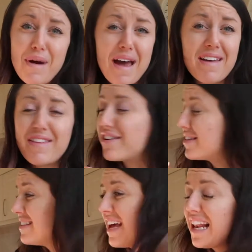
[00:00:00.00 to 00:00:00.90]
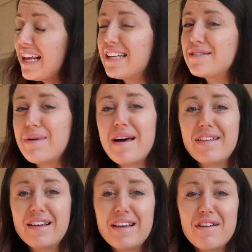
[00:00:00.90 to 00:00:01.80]
where the hotel is,
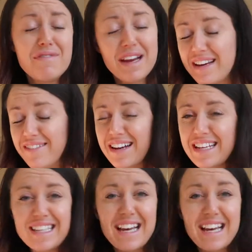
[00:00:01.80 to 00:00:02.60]
where the arena is,